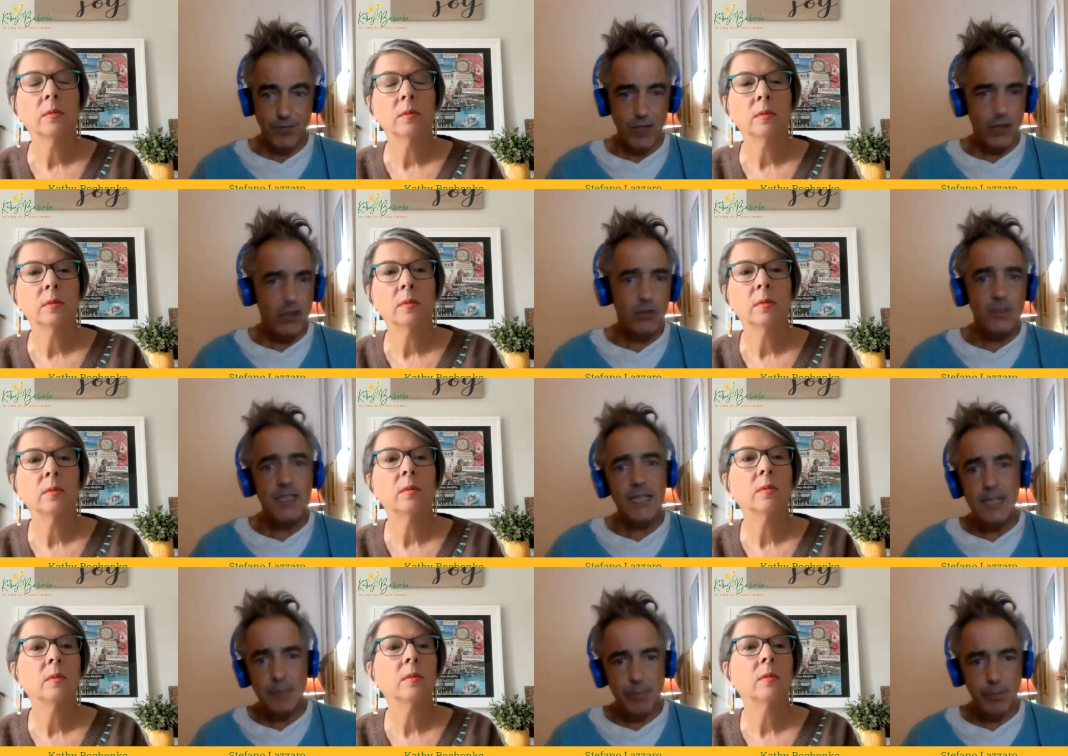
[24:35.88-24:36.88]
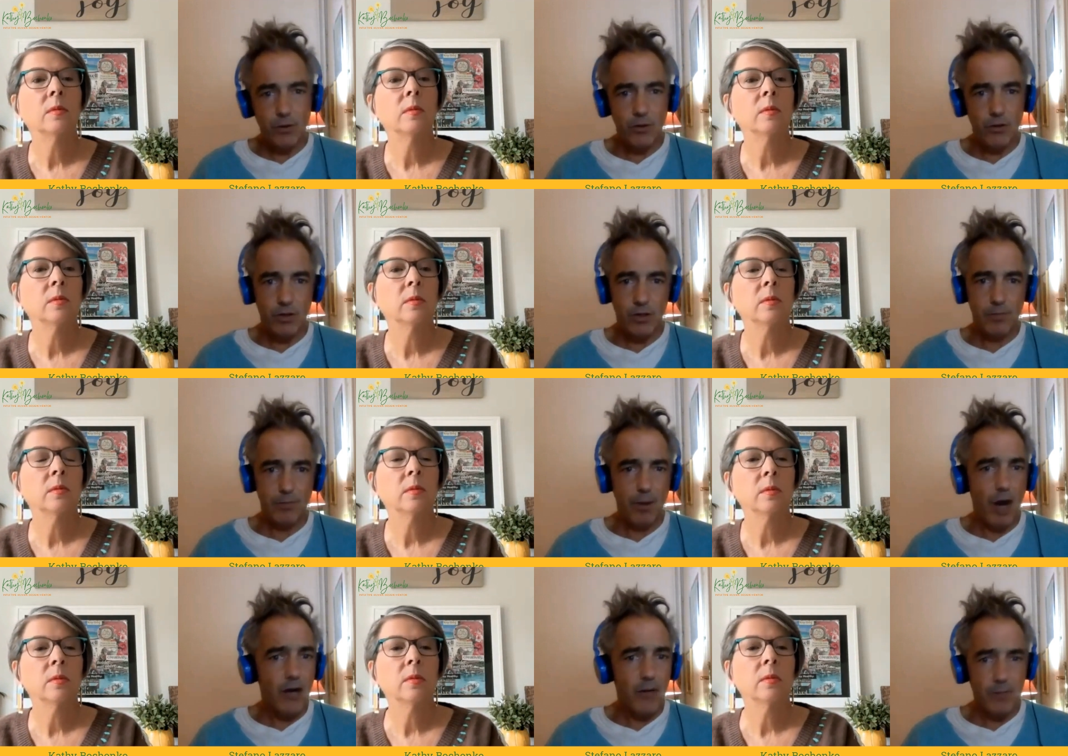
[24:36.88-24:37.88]
Speaker 1: not too deep or
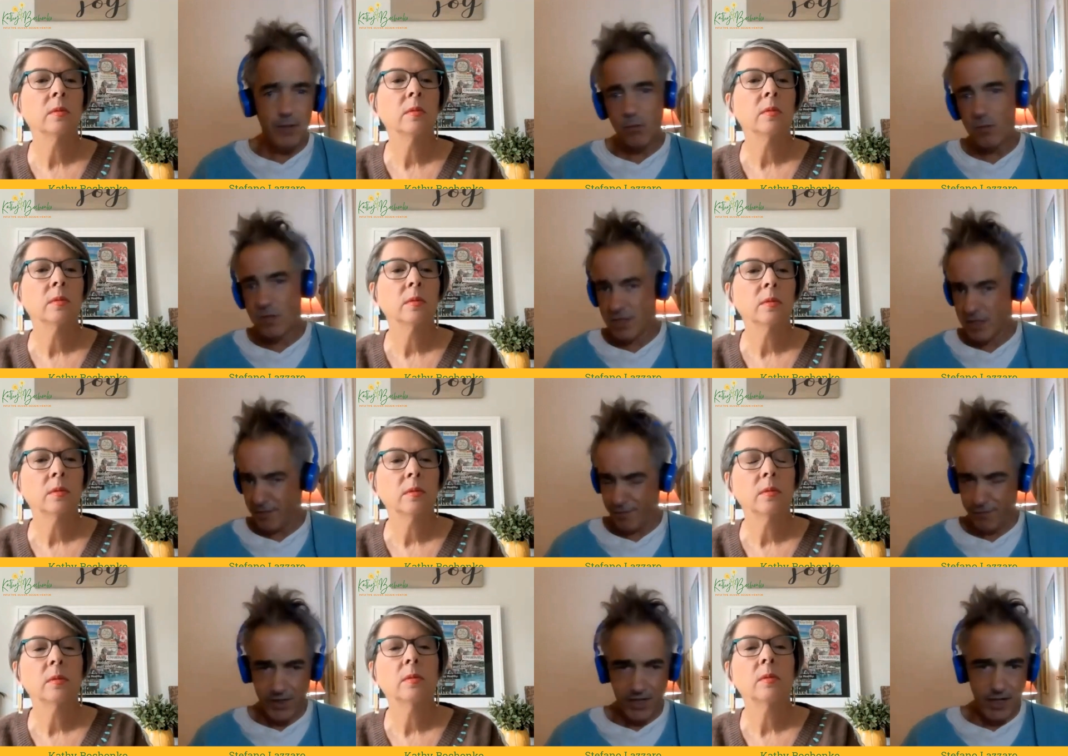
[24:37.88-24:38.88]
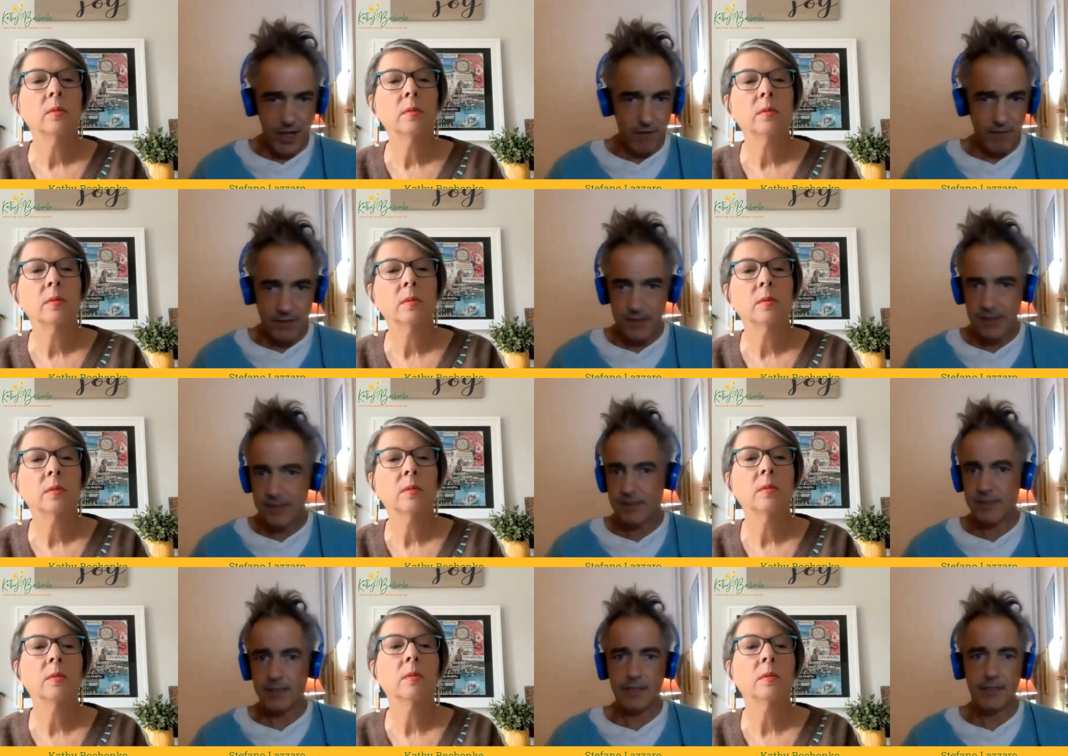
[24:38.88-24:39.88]
part of me was afraid of it
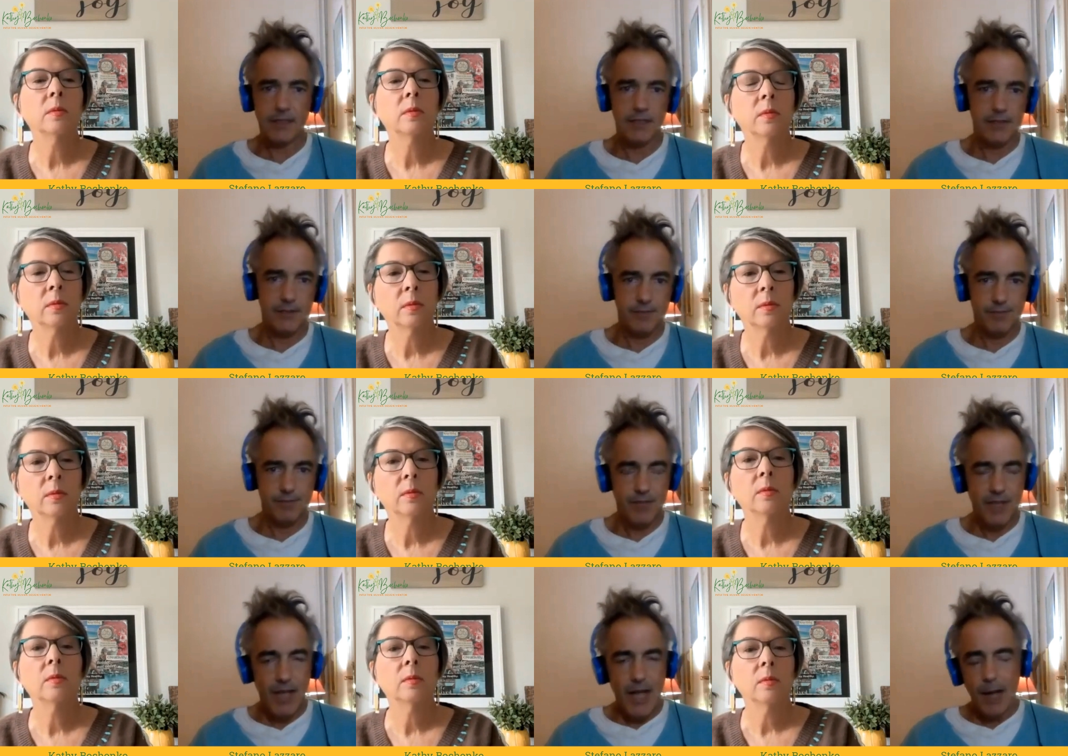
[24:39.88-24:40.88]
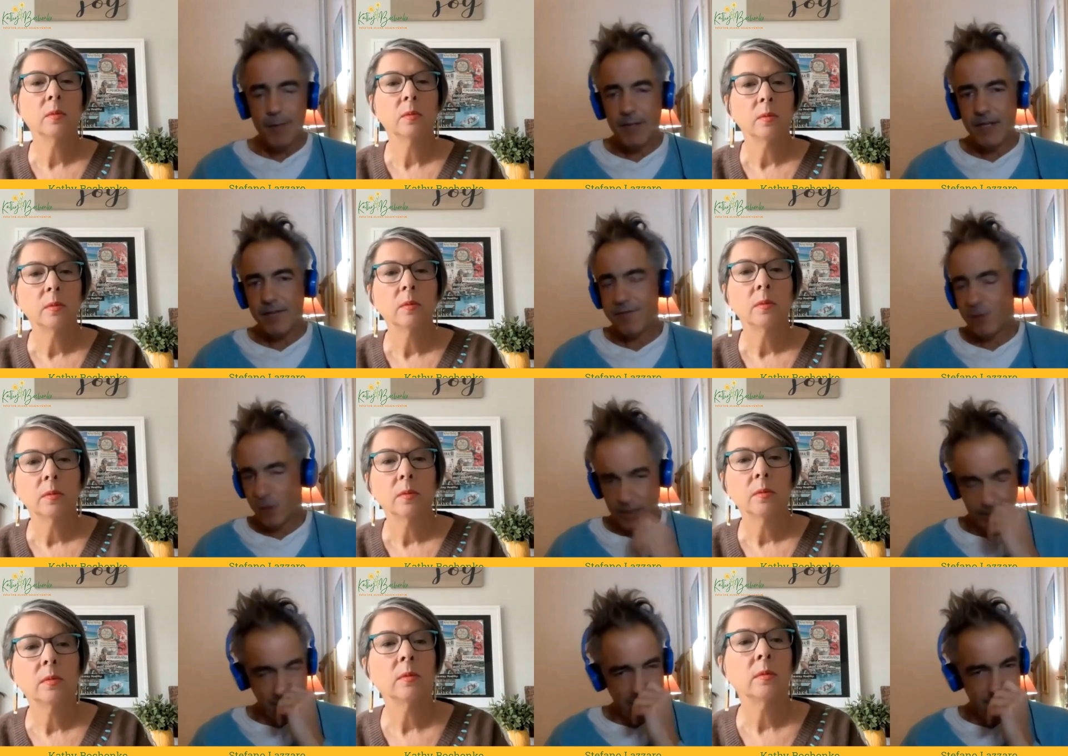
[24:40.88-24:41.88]
and i mean if you look
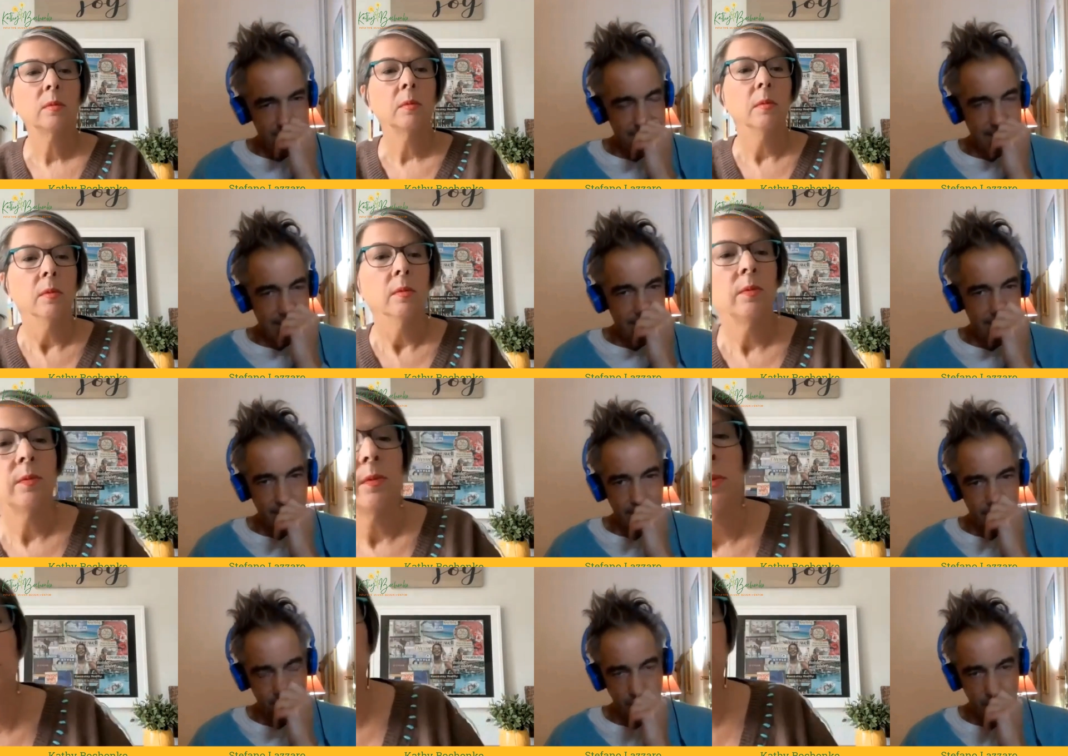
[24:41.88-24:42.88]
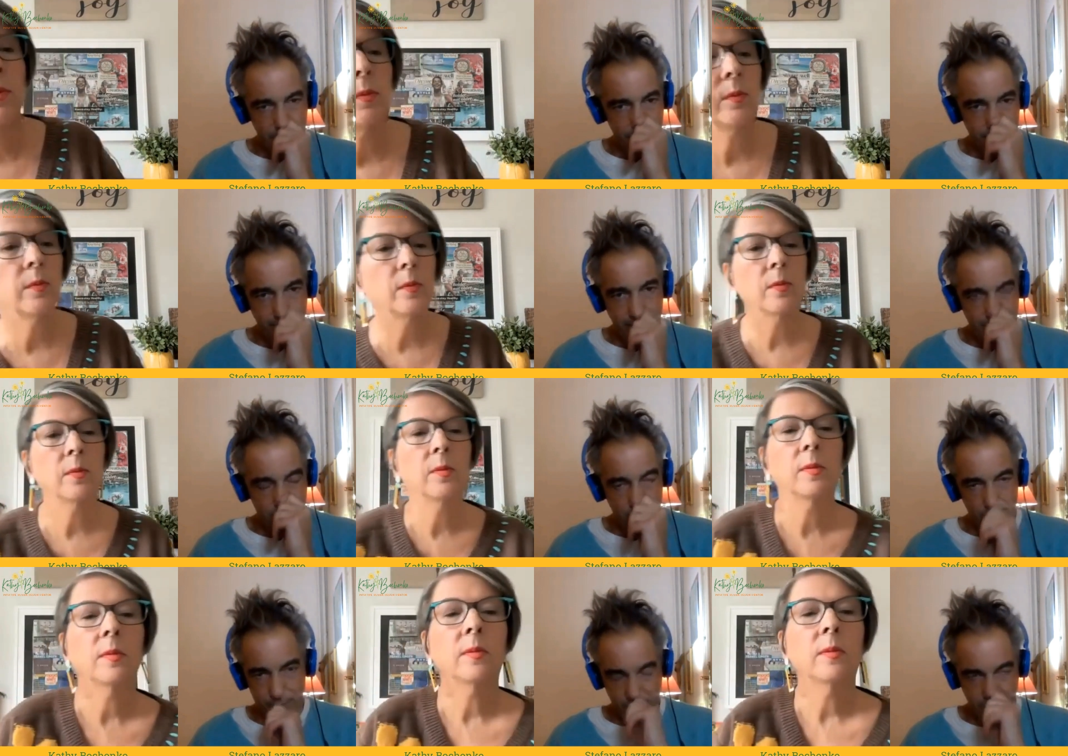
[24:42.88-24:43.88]
at my design i've got a
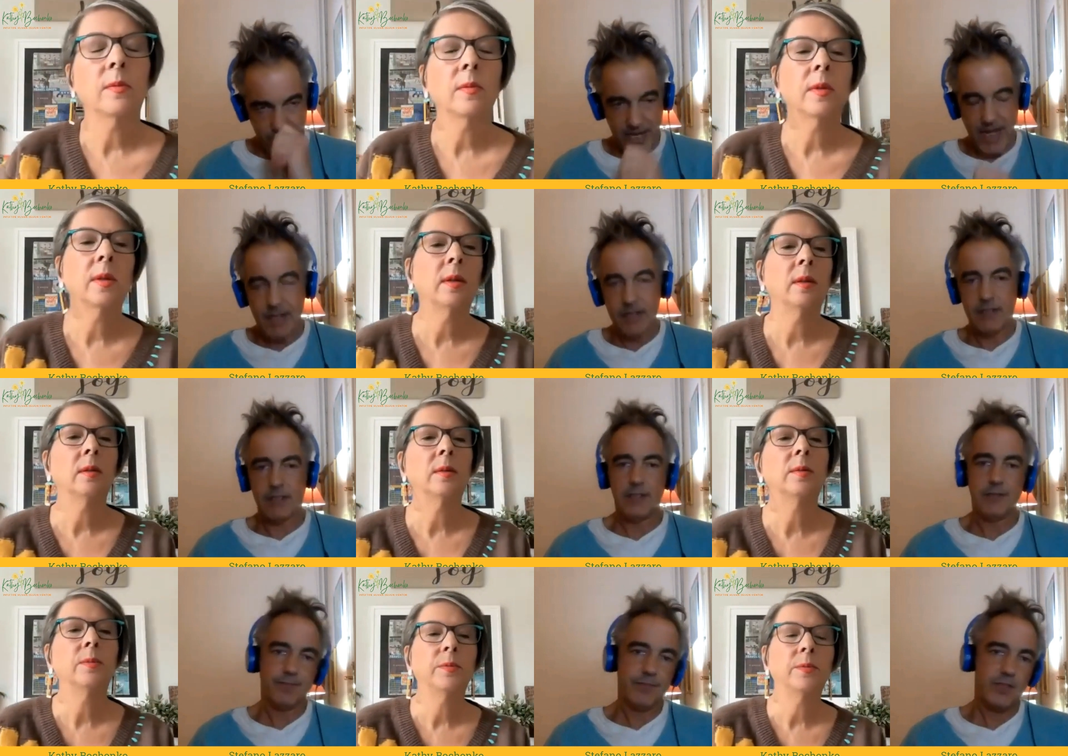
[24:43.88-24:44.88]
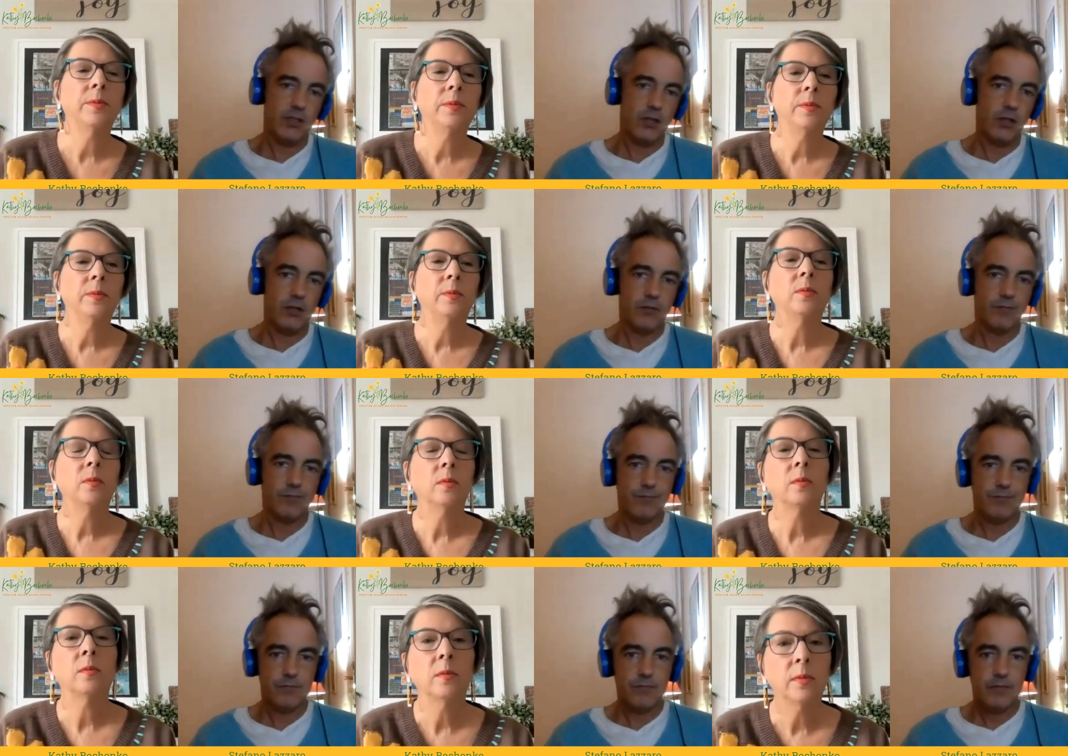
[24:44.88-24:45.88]
reflector personality so
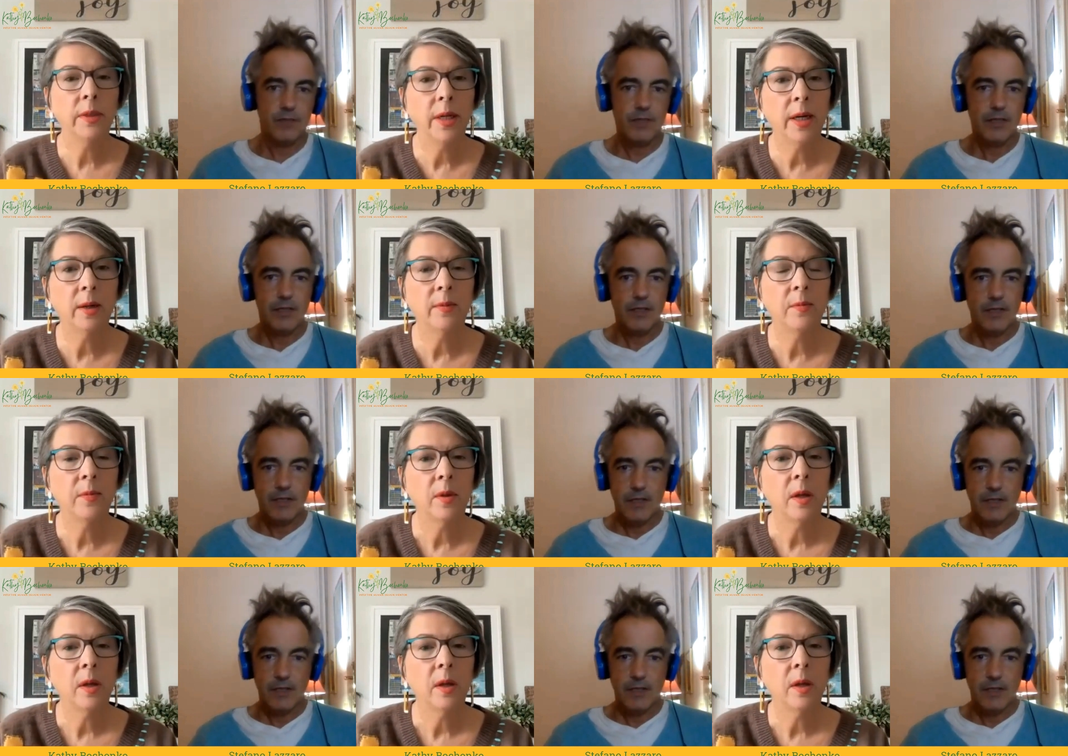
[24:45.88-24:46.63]
yeah